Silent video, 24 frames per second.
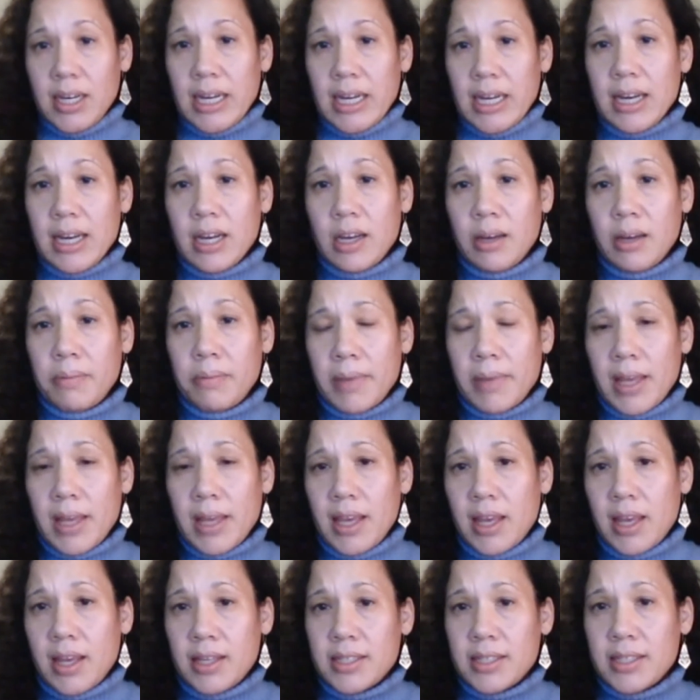
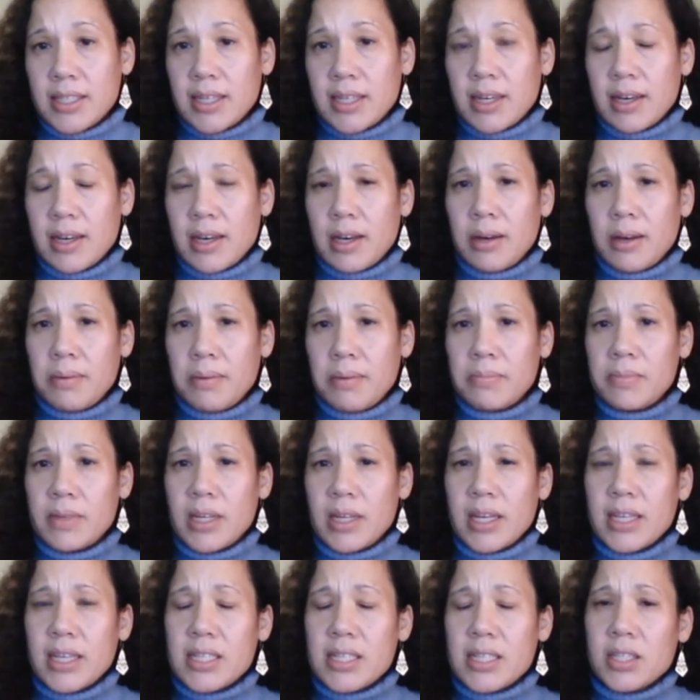And
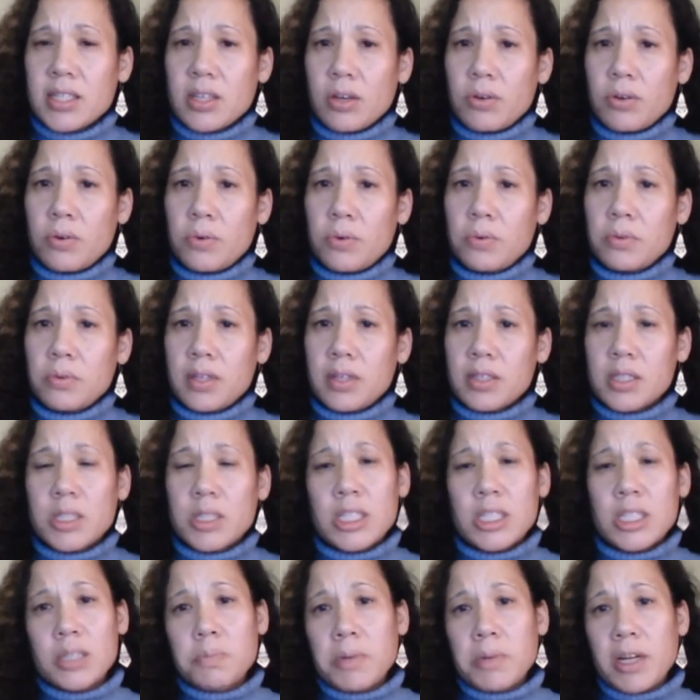so there's
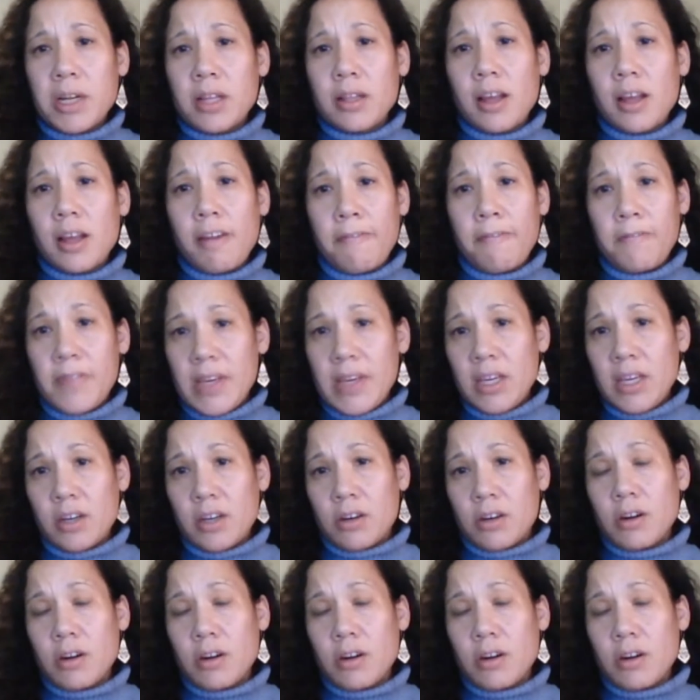just been a lot of fear,